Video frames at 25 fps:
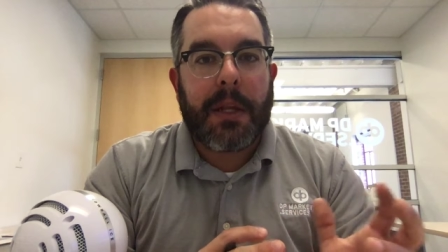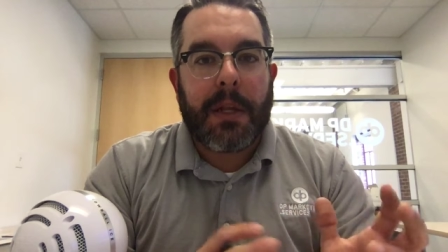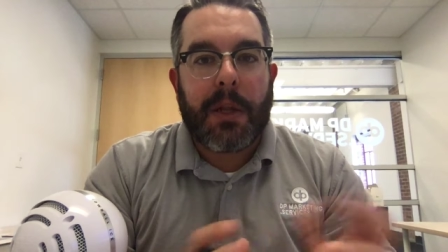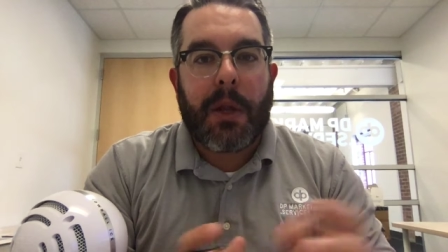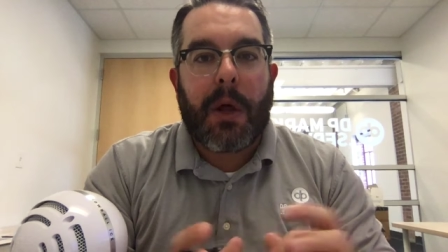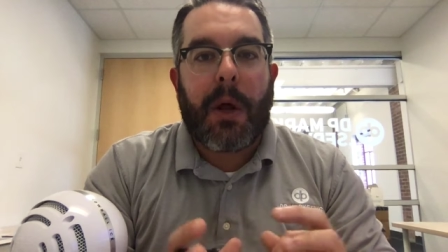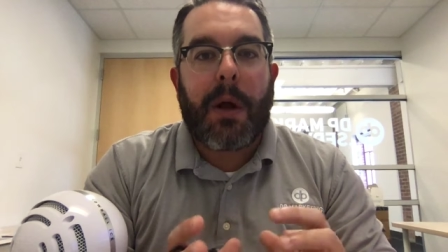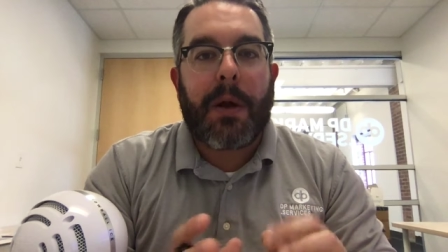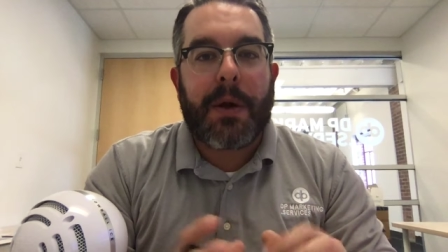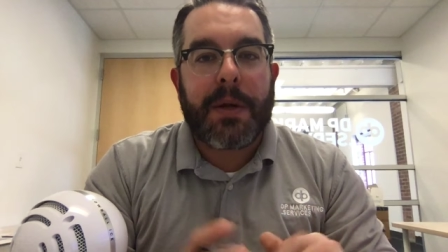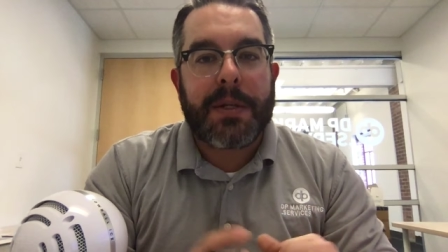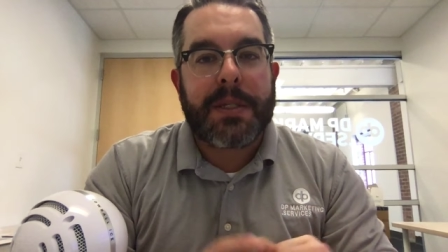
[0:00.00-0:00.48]

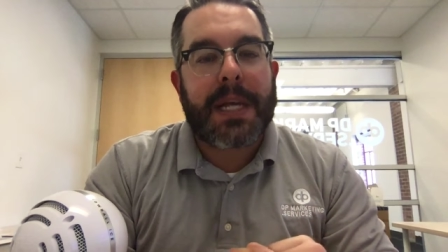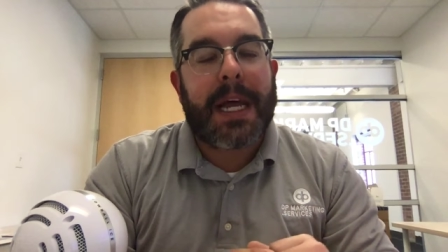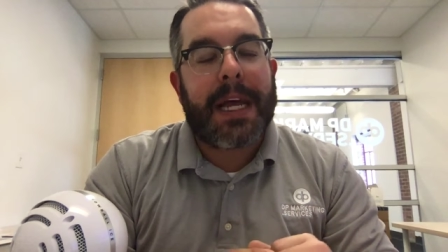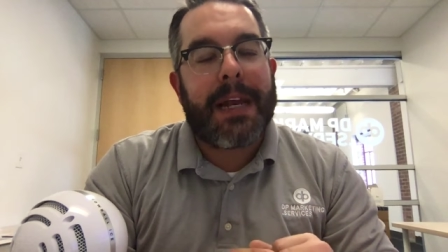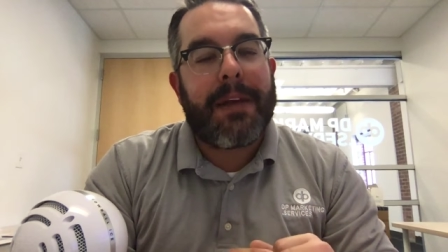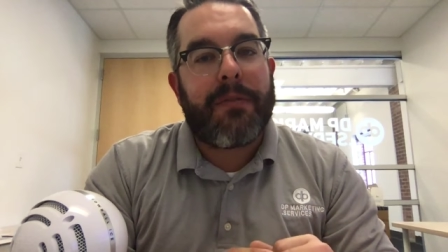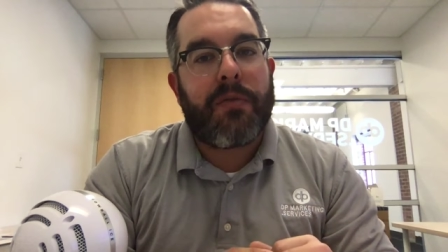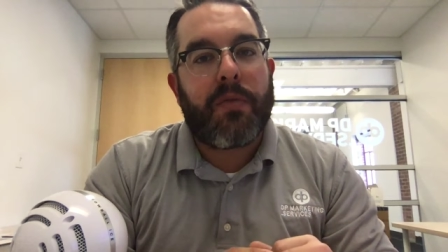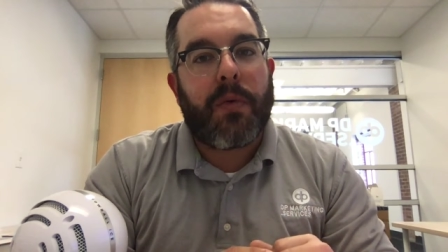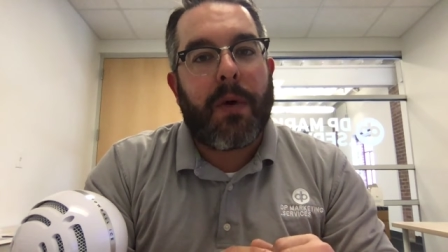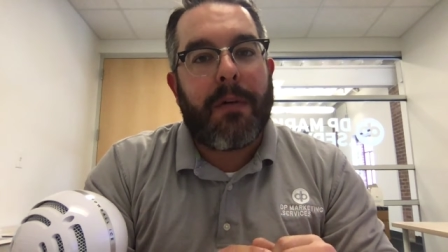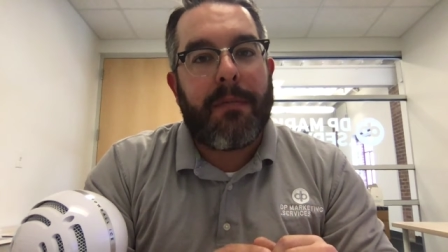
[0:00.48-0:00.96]
longer side
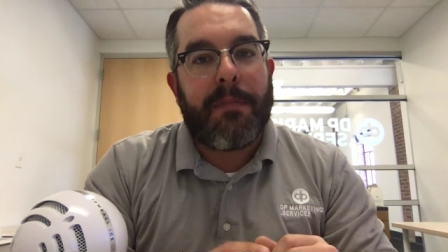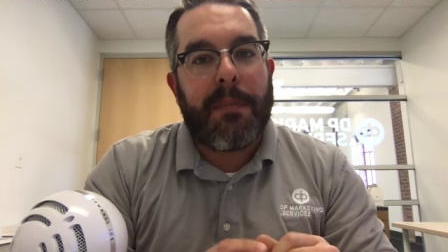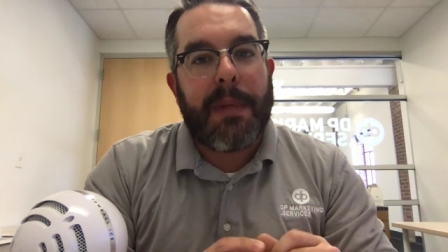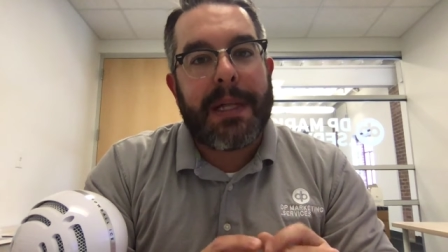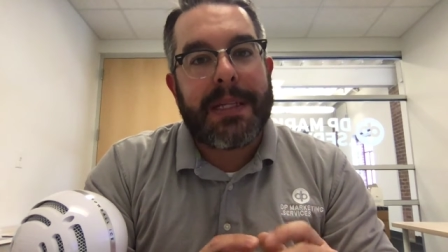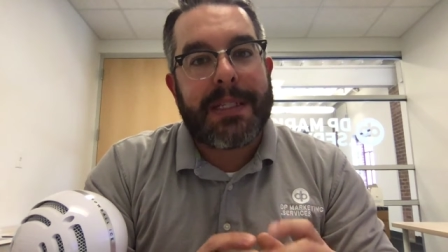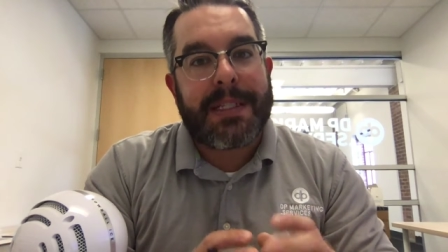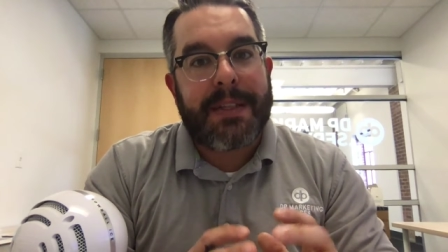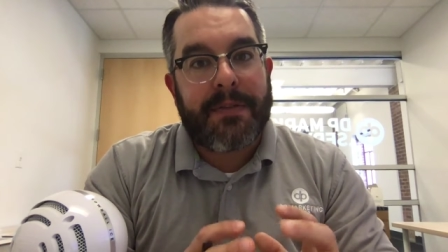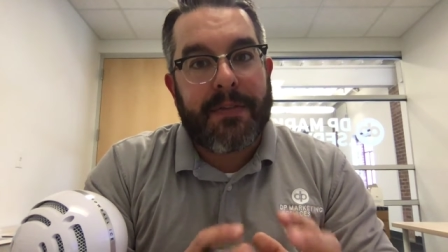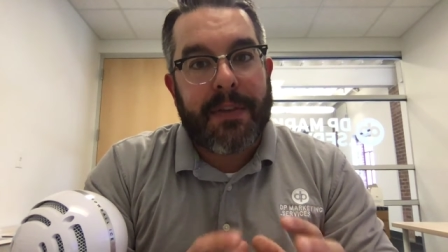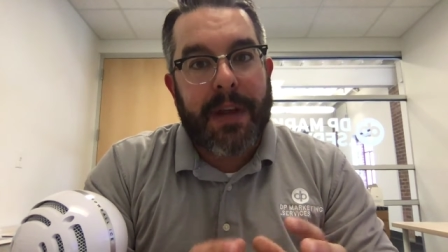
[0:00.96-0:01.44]
of 12
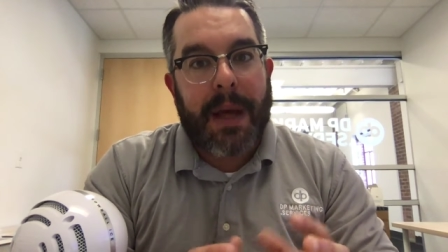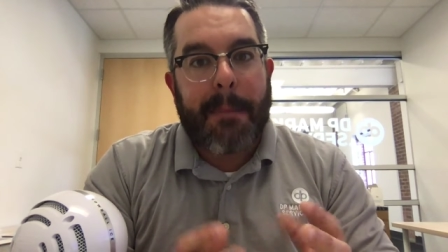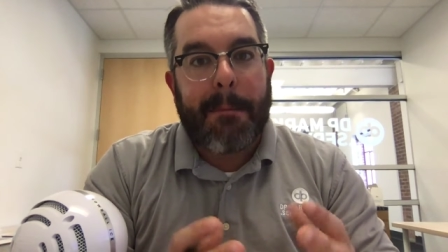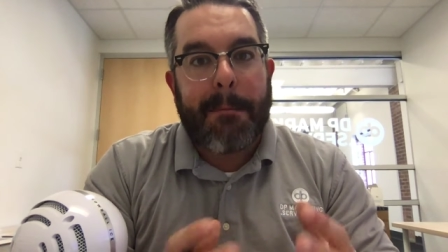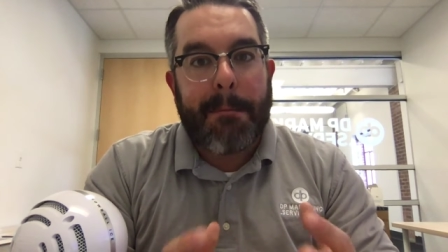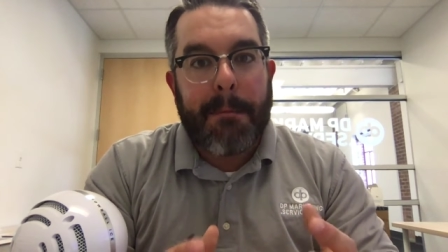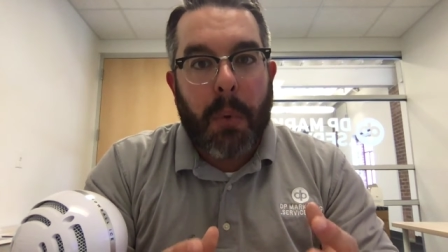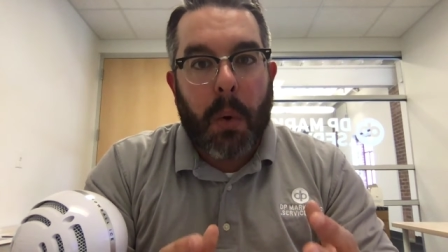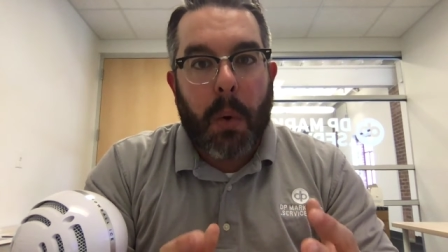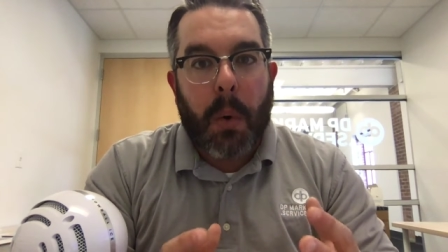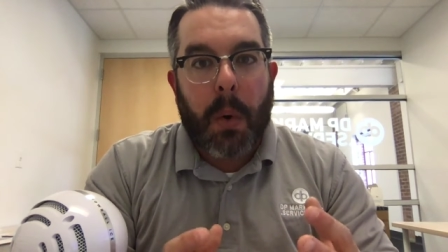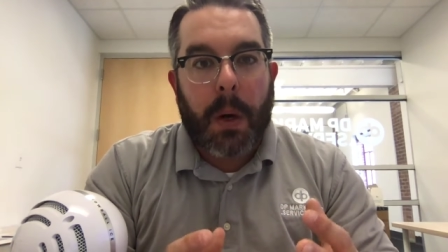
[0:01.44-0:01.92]
months, if not
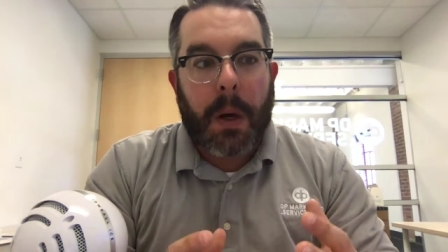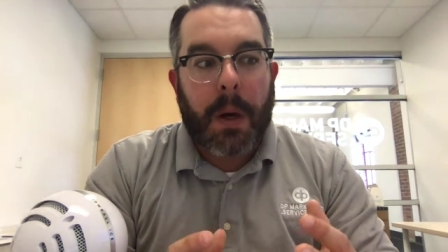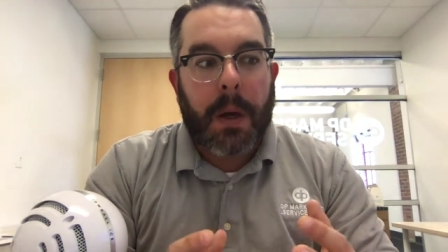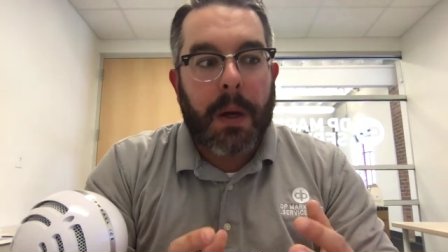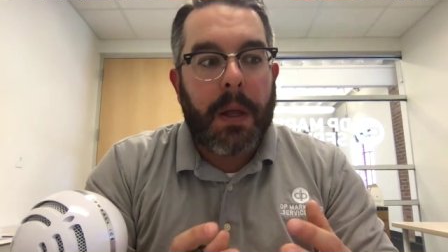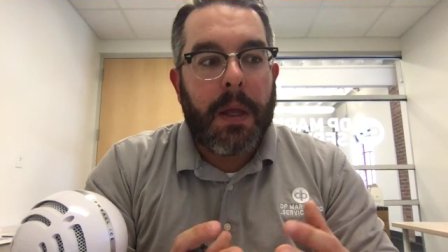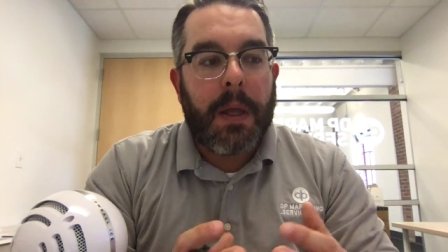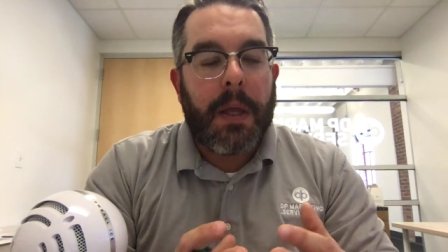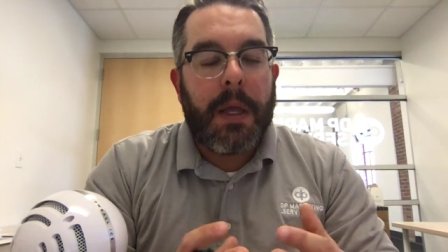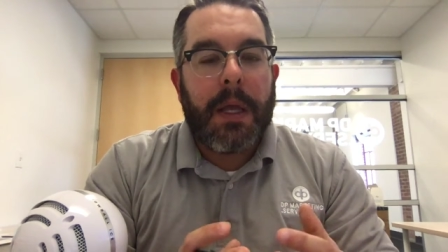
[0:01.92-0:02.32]
more,